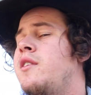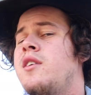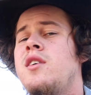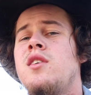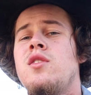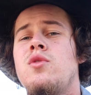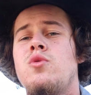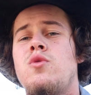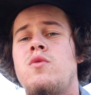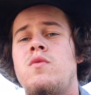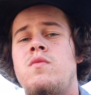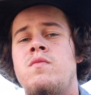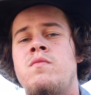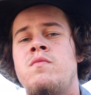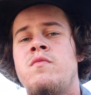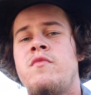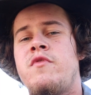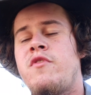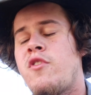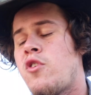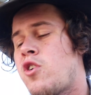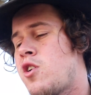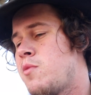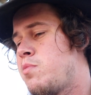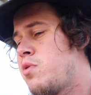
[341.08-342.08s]
little
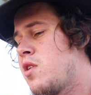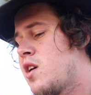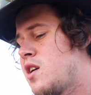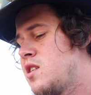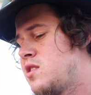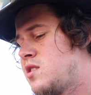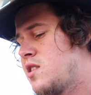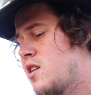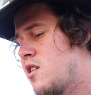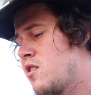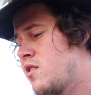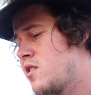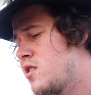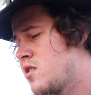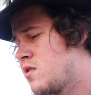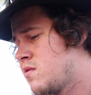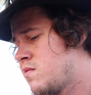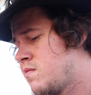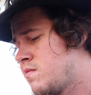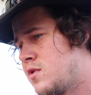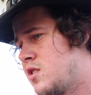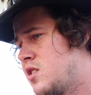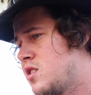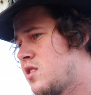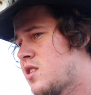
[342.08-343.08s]
fireplace area
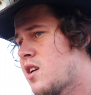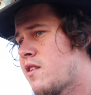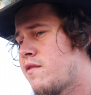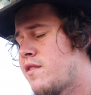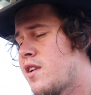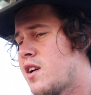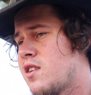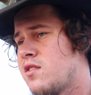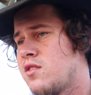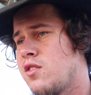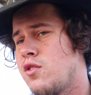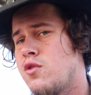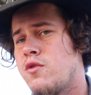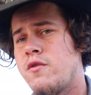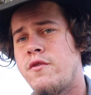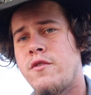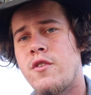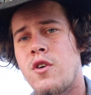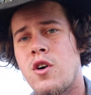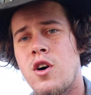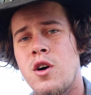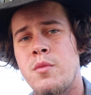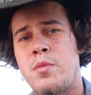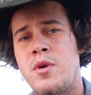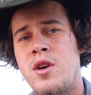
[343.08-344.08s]
and just have that as a little
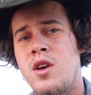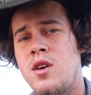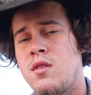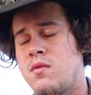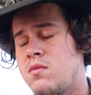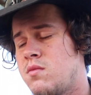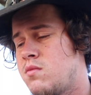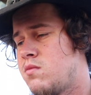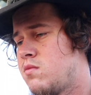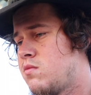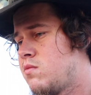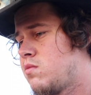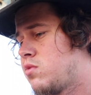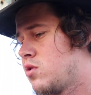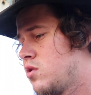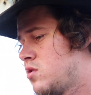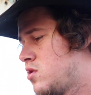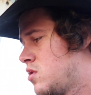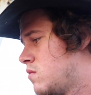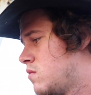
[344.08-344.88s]
fire pit. Put